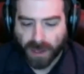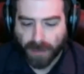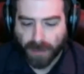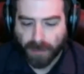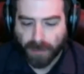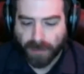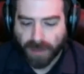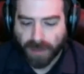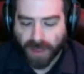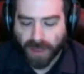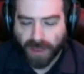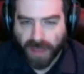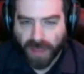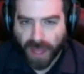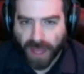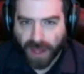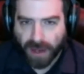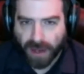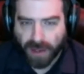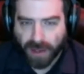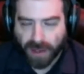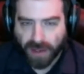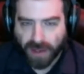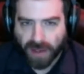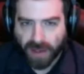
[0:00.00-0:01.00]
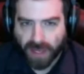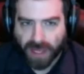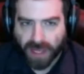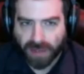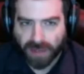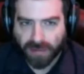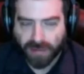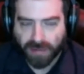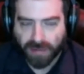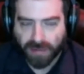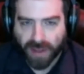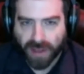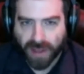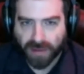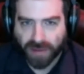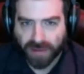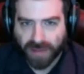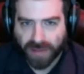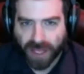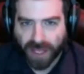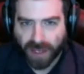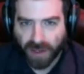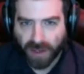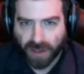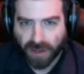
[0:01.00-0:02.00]
that it's
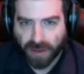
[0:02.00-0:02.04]
that